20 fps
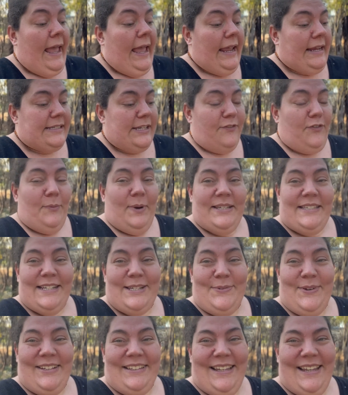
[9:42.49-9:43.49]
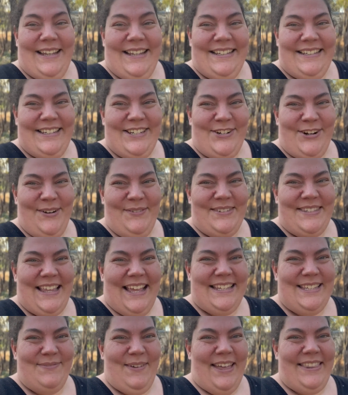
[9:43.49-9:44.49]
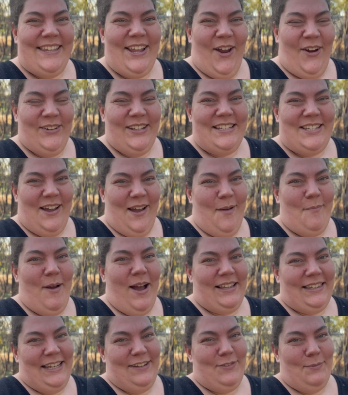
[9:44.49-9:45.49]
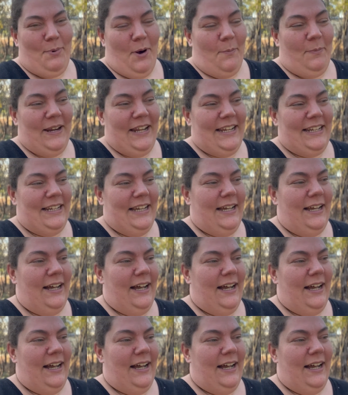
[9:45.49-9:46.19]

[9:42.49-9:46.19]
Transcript: Except for my 6-weekly trips, that's about the only time I leave the property.